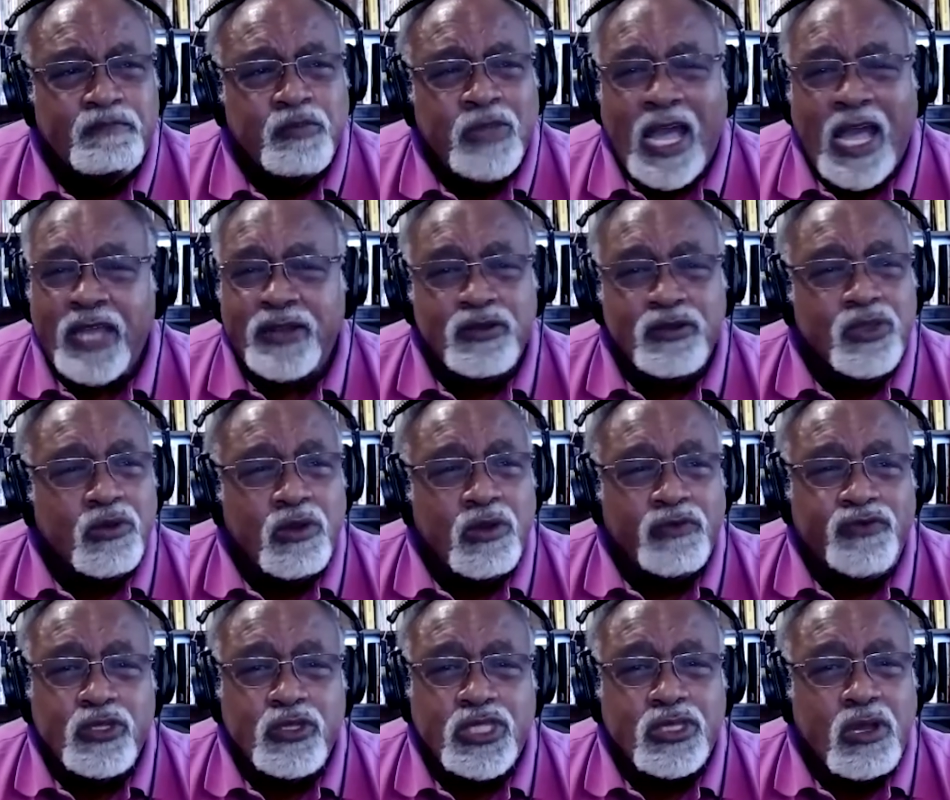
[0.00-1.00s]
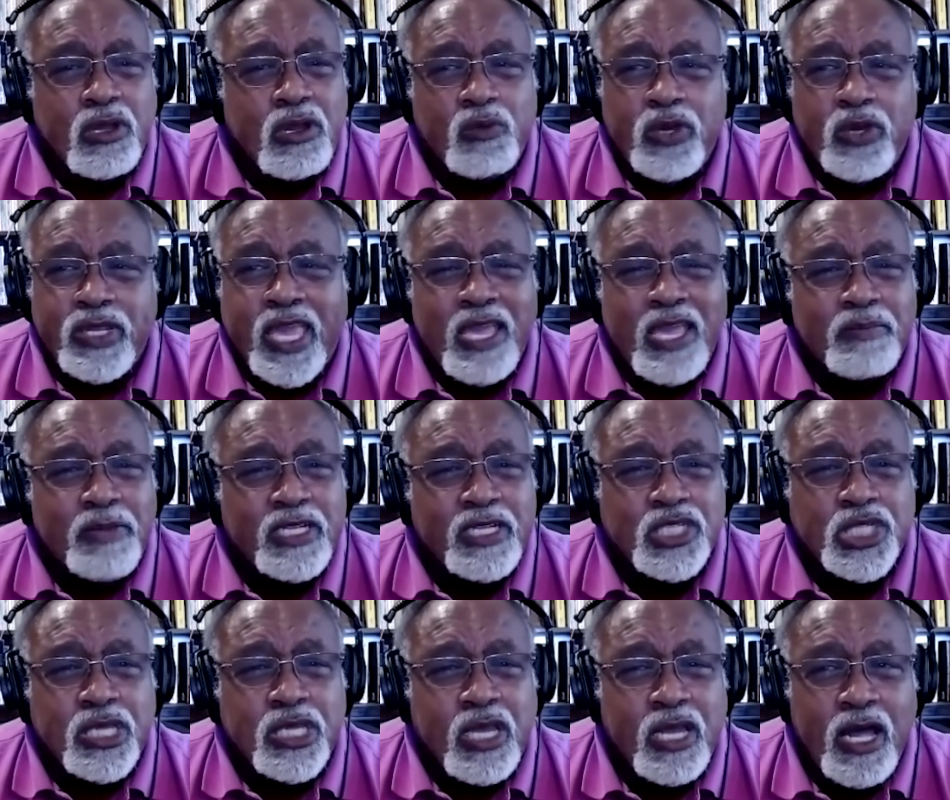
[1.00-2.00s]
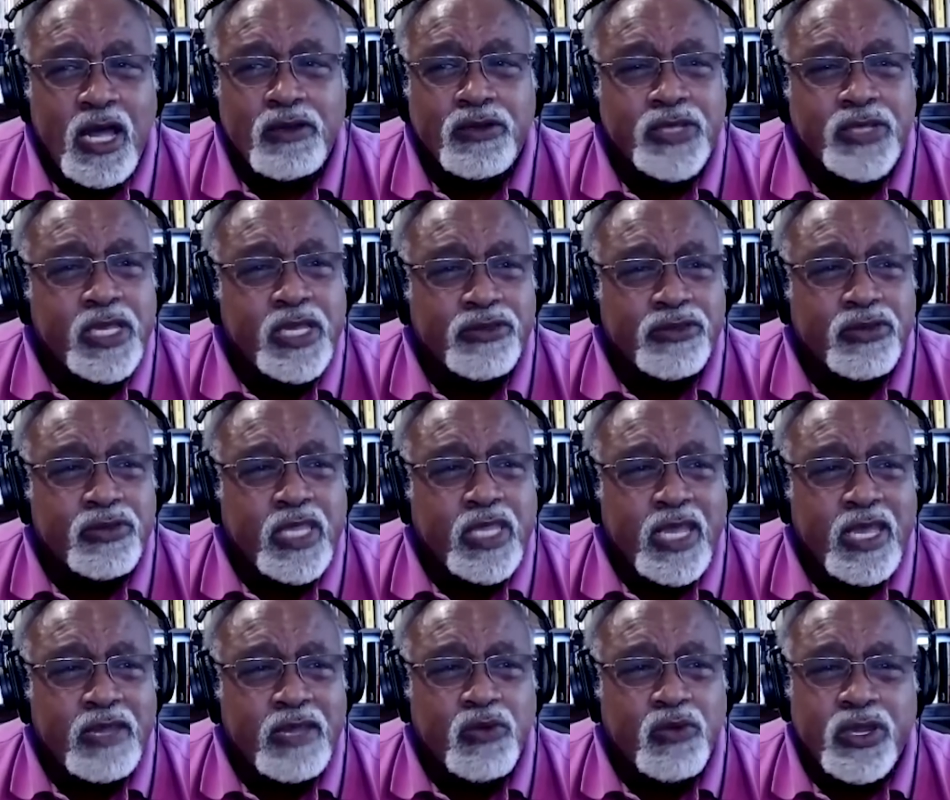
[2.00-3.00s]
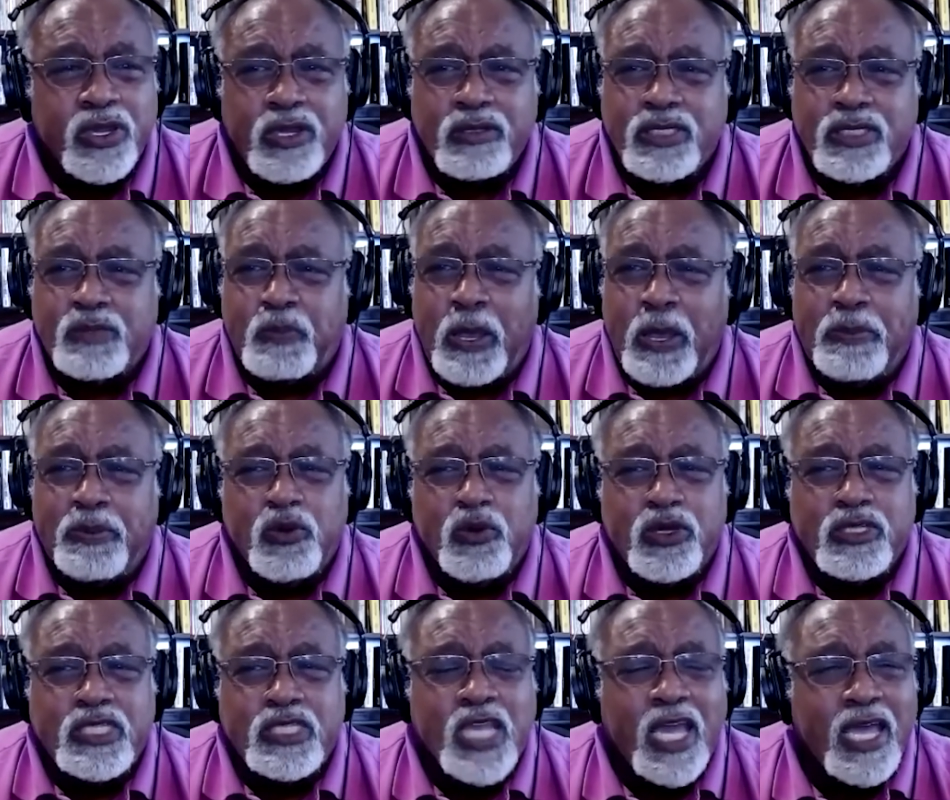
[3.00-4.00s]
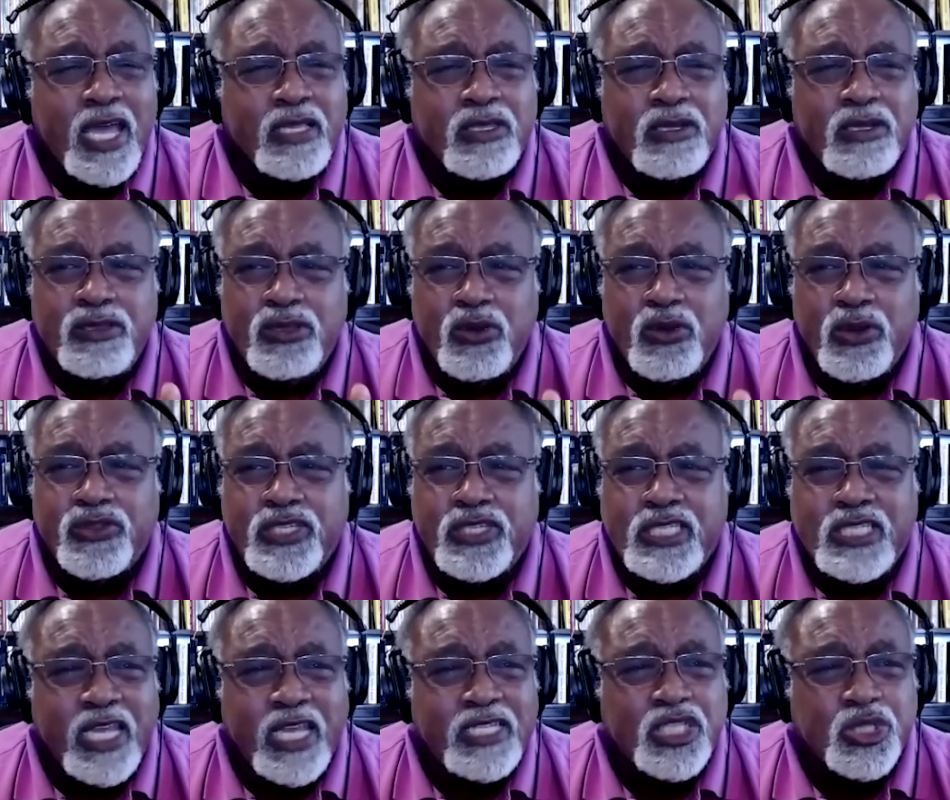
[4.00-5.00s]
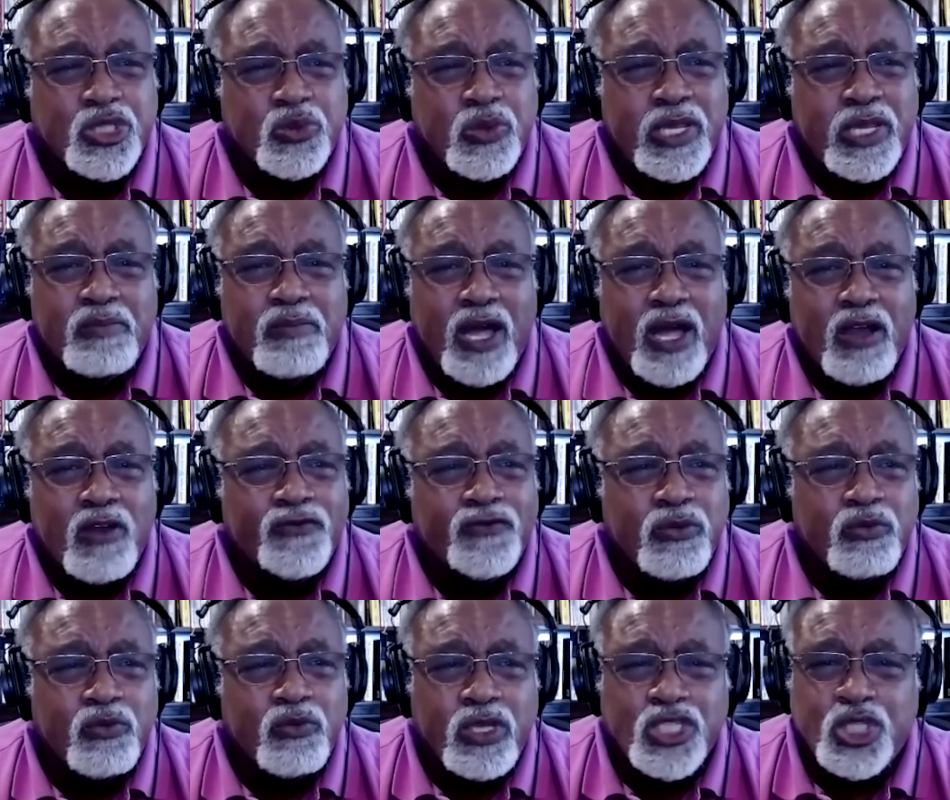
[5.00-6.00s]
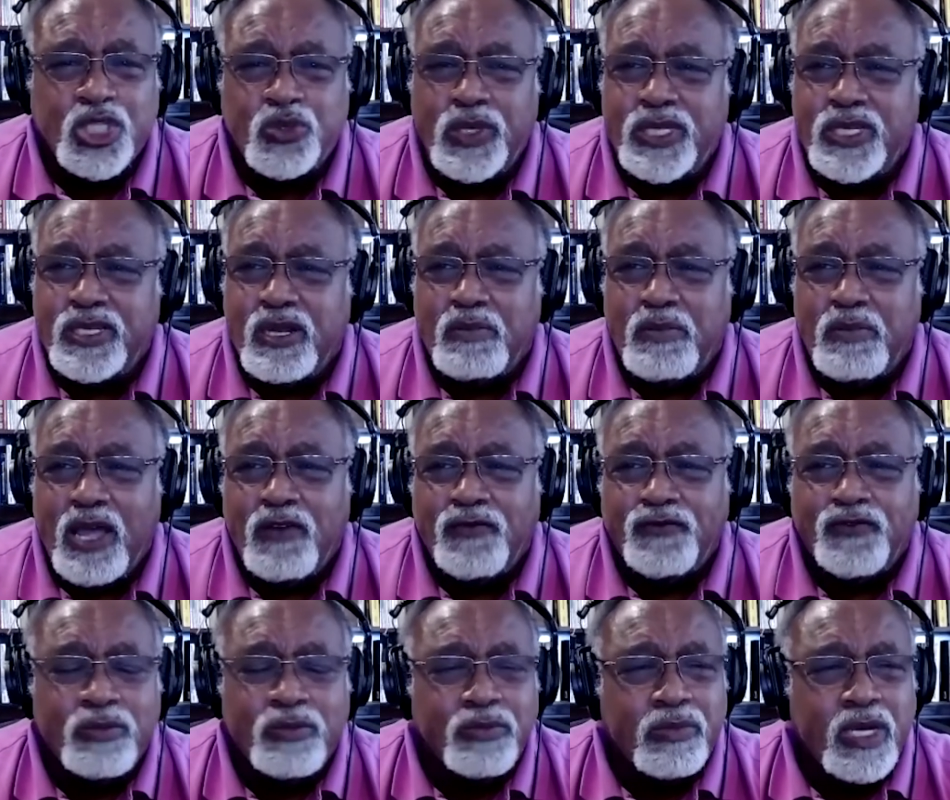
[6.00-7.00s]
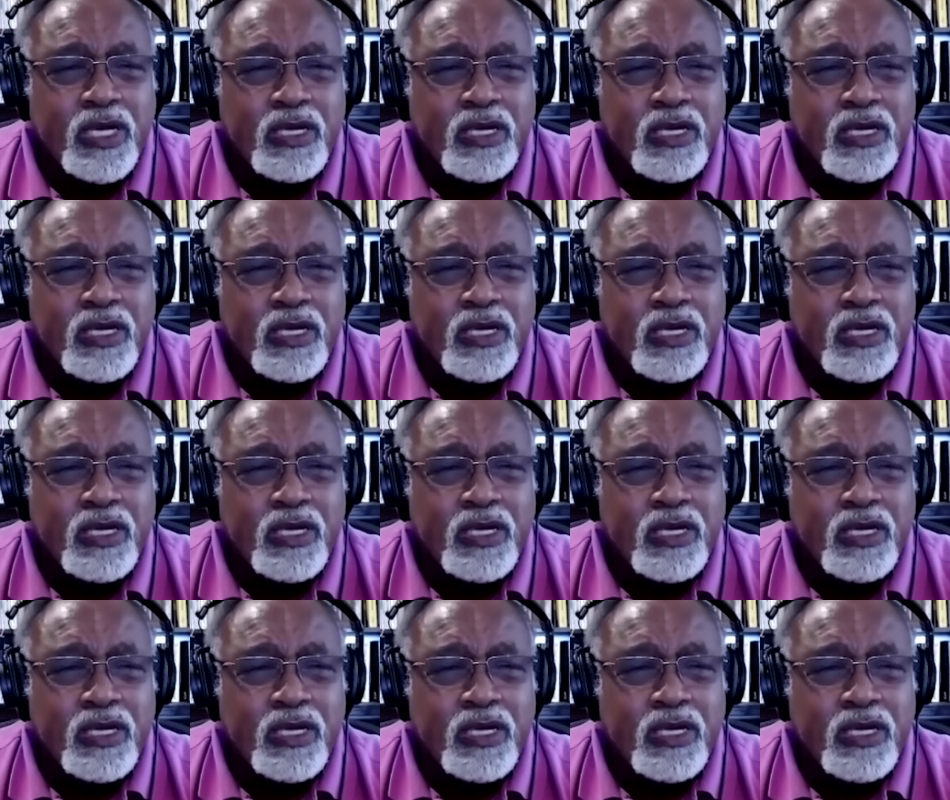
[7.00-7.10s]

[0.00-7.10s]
I don't know if you saw what came out of Chicago the other day, where people were attacked on North State Street, a mile from Rush Street and a mile from